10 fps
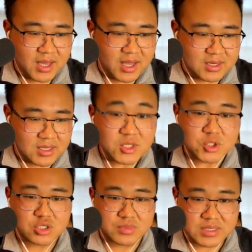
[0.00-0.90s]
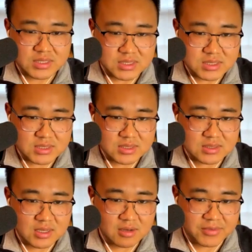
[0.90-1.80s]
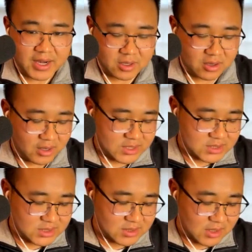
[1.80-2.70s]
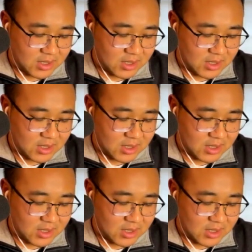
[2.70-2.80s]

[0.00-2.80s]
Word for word: and instruments of that cause